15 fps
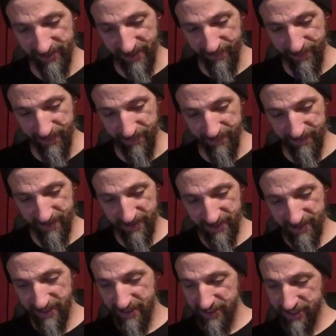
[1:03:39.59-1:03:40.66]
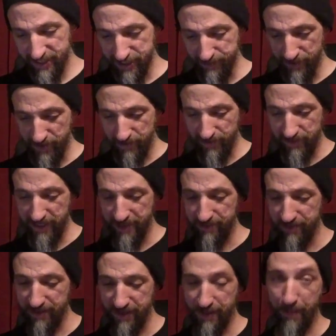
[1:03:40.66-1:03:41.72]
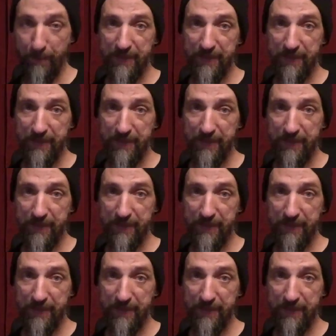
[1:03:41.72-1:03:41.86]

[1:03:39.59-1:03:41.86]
Yep. Small little library,